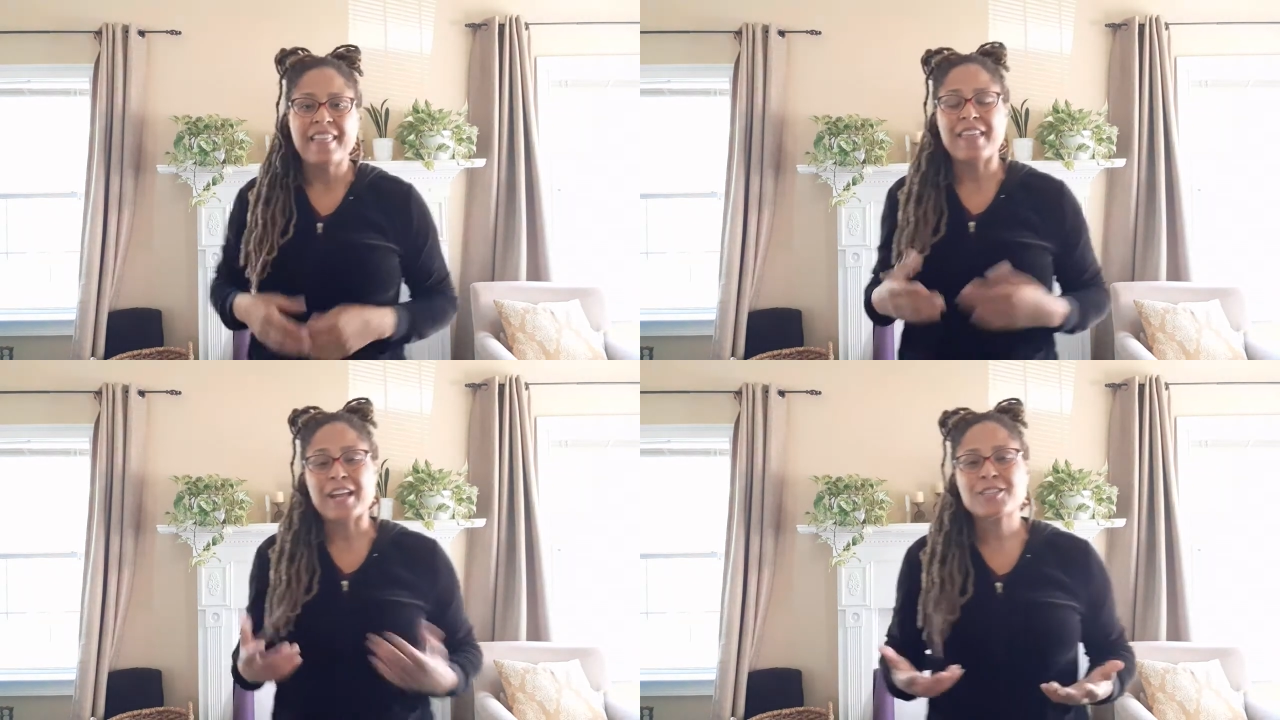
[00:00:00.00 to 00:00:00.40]

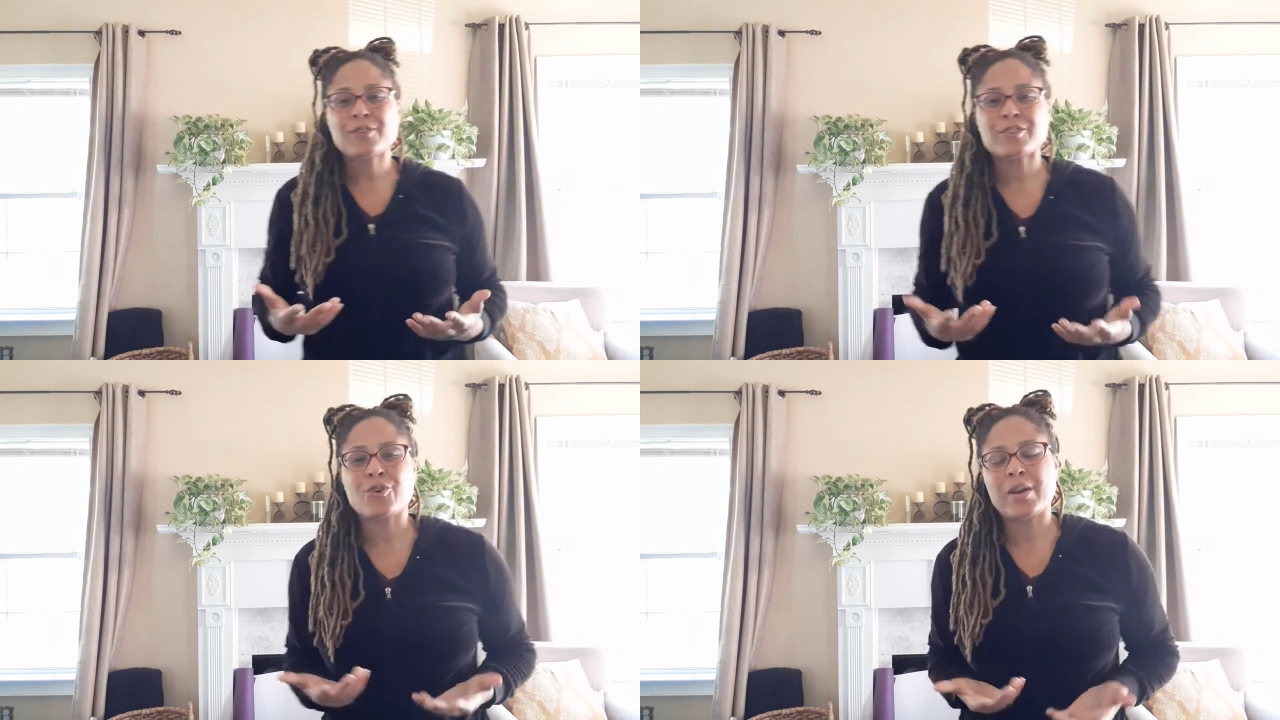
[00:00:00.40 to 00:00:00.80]
Thanks
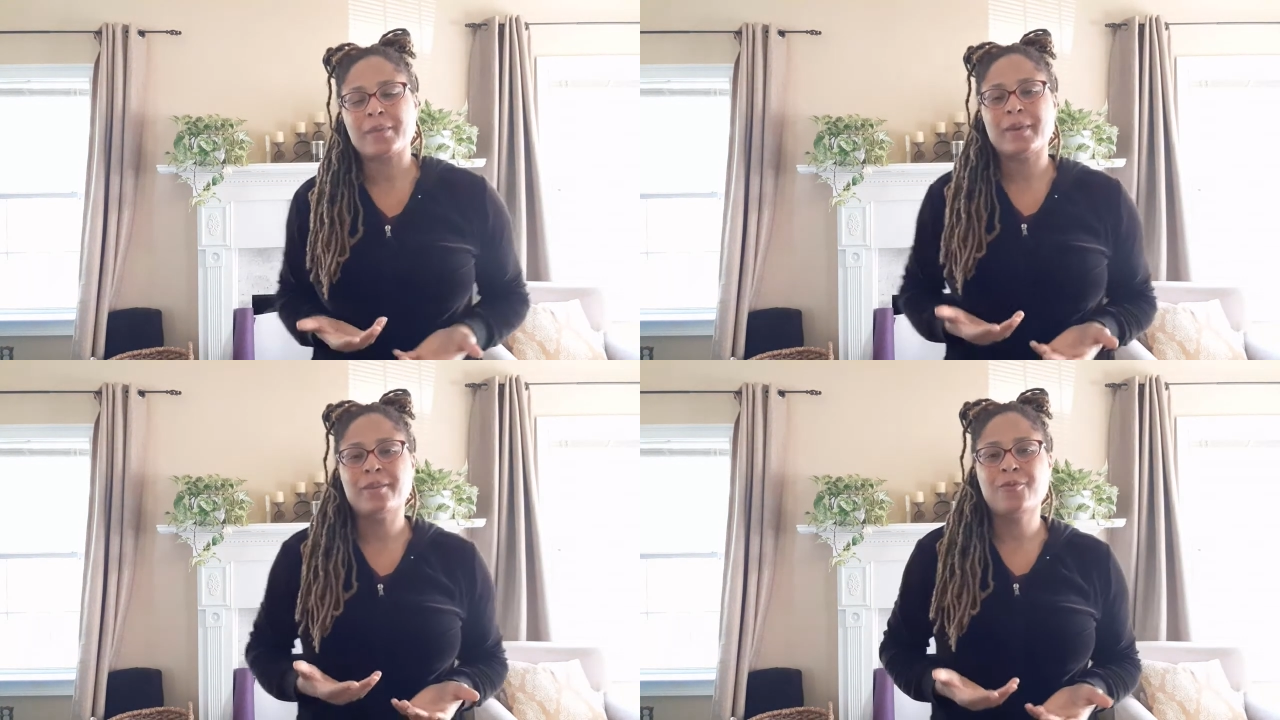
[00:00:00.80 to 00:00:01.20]
for
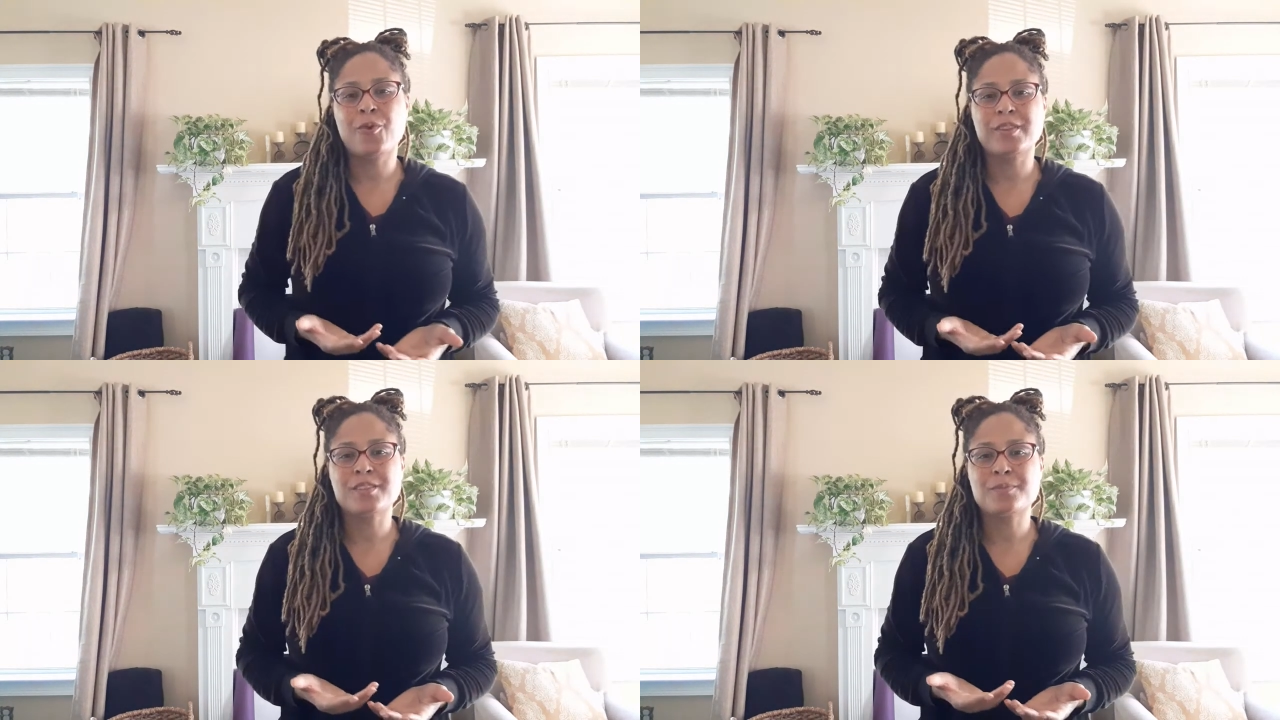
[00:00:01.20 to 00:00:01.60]
joining me
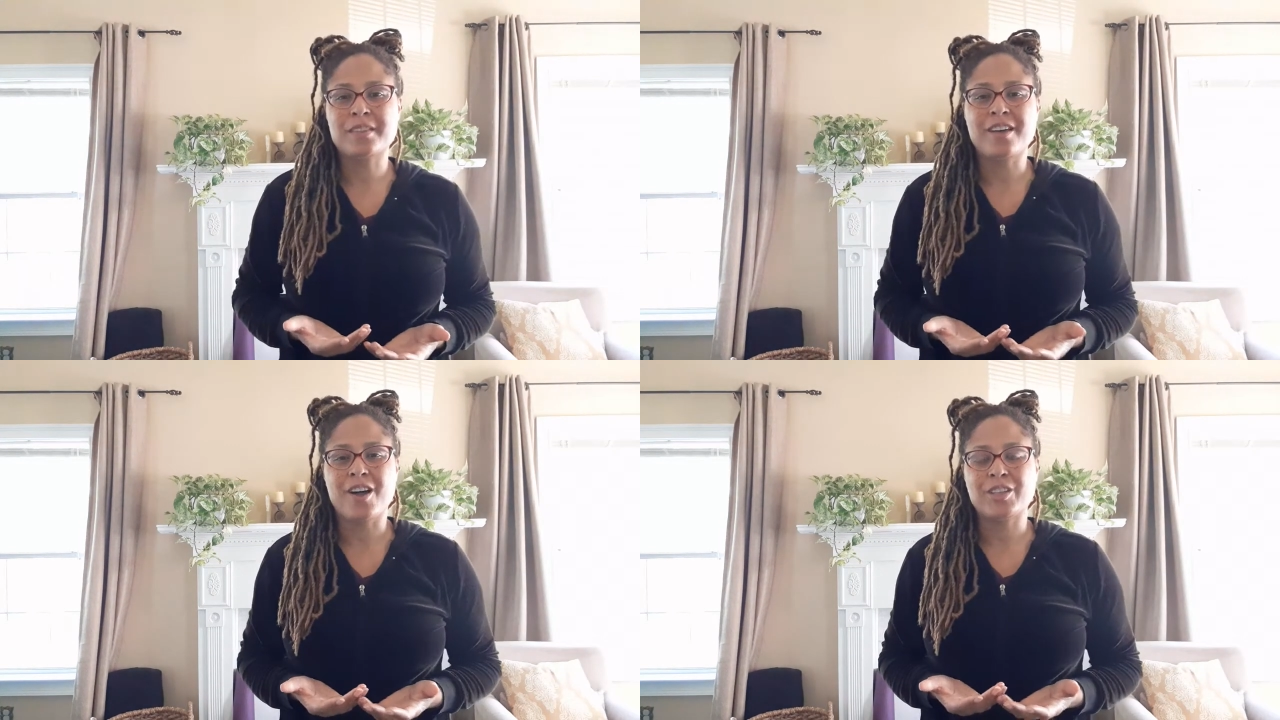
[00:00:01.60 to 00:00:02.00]
for this
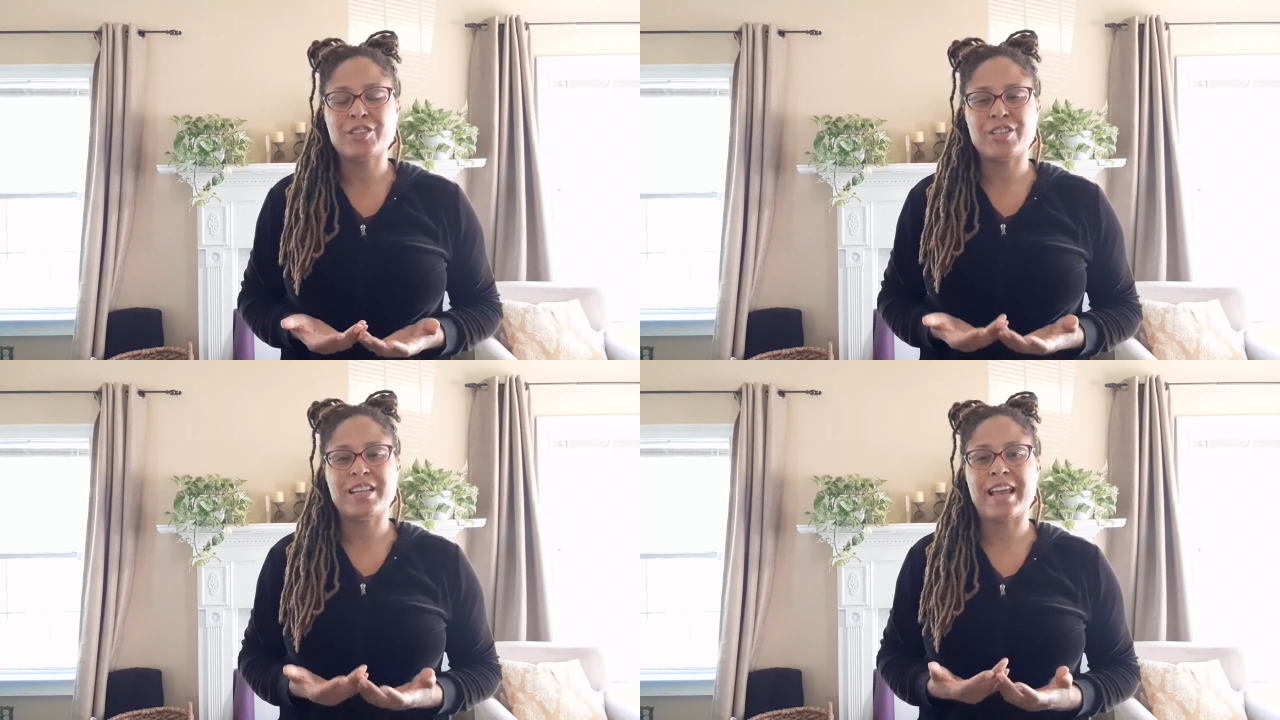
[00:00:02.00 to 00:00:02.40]

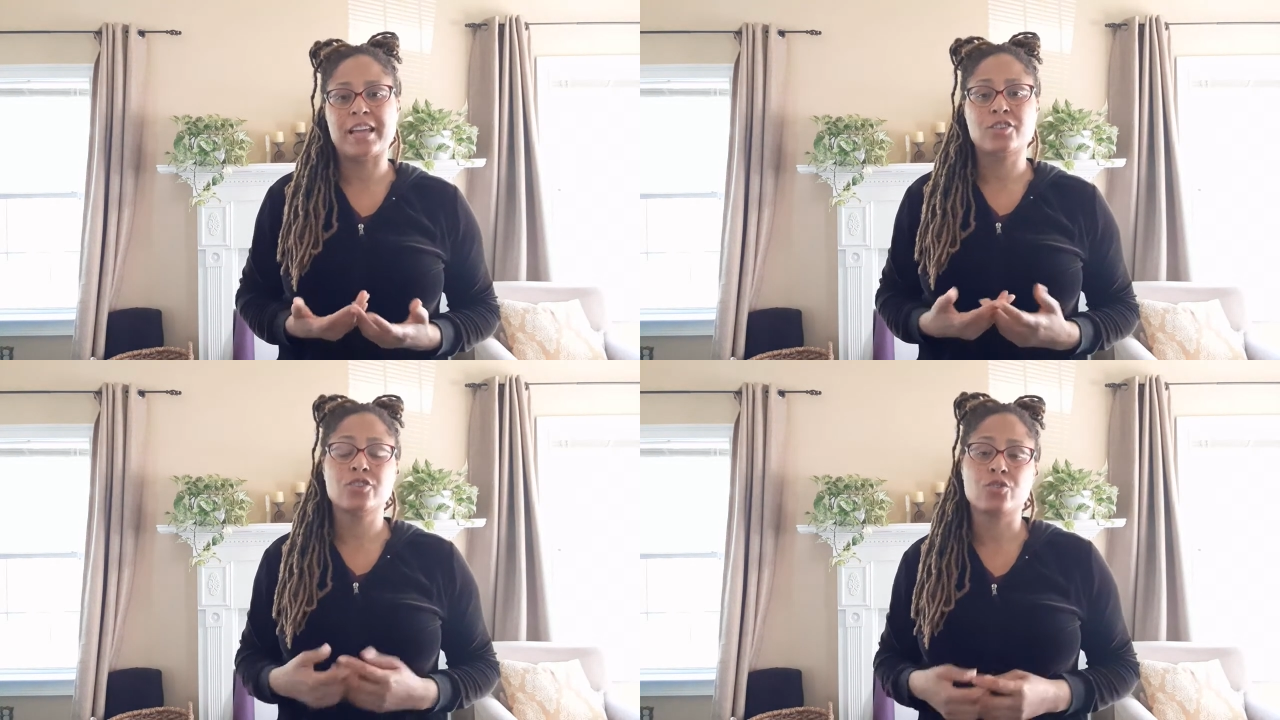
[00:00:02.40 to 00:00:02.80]
mythology
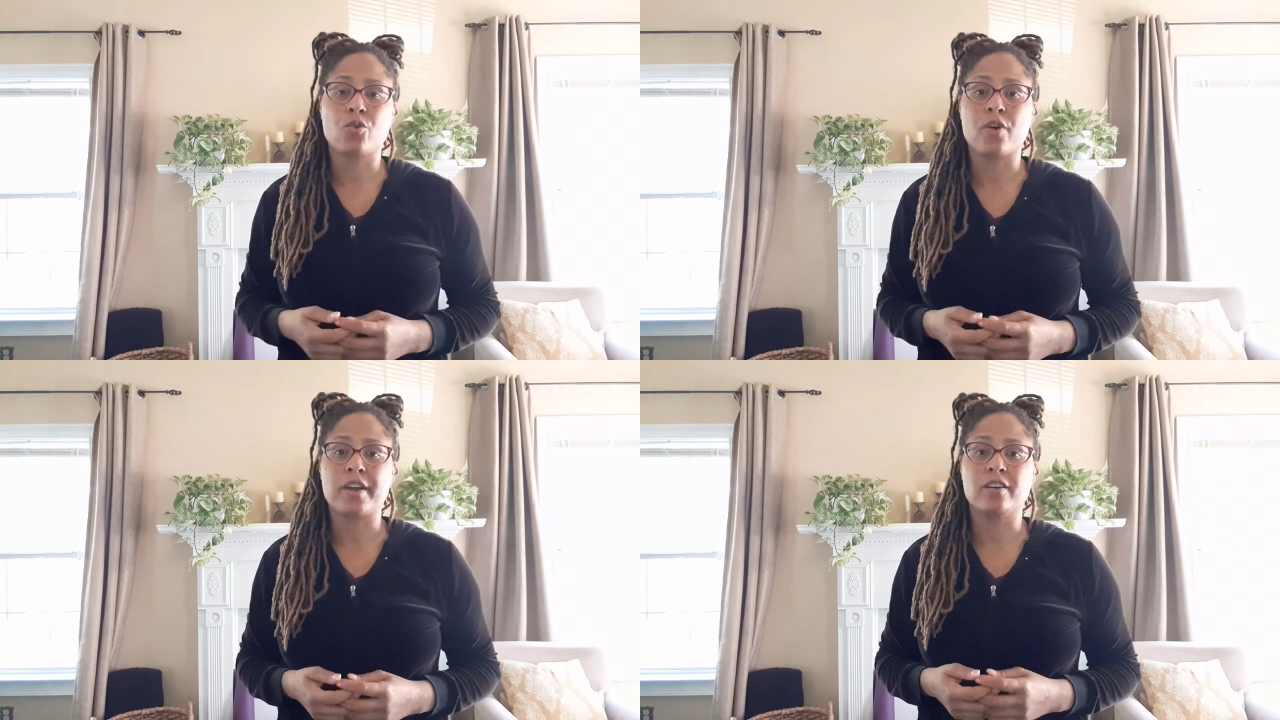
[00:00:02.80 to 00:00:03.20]
and
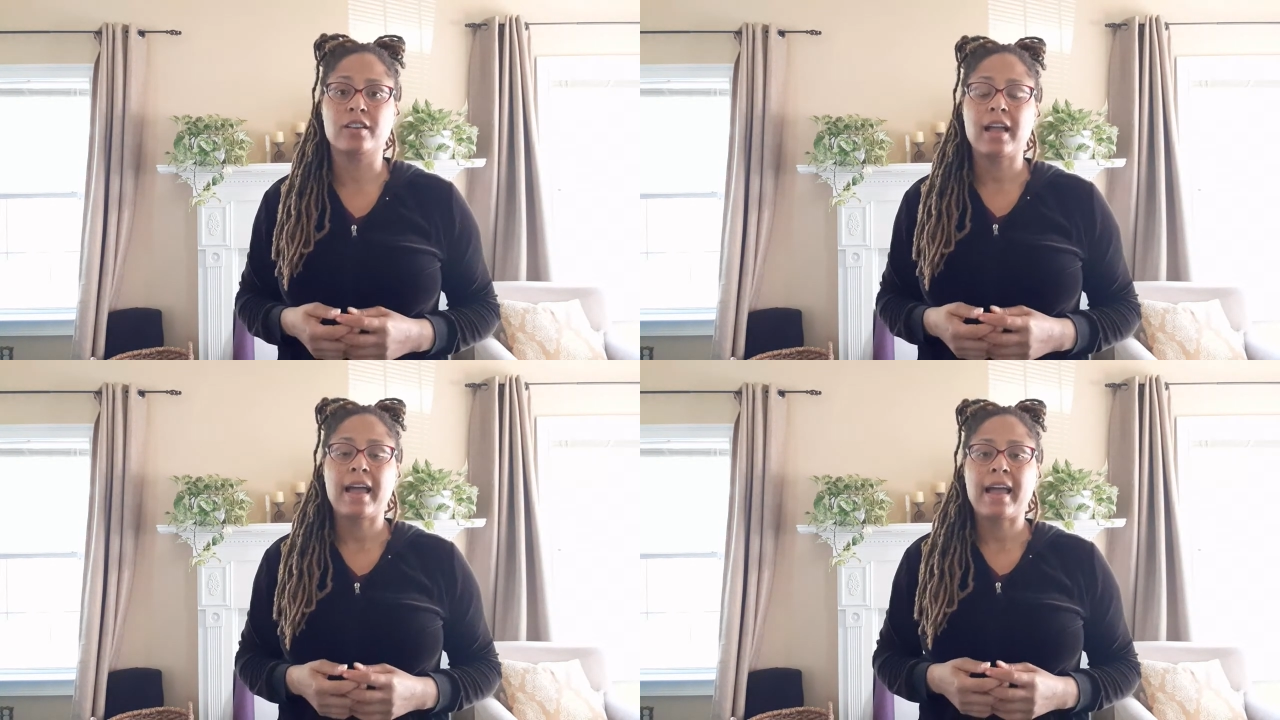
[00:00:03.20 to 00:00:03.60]
tutorial,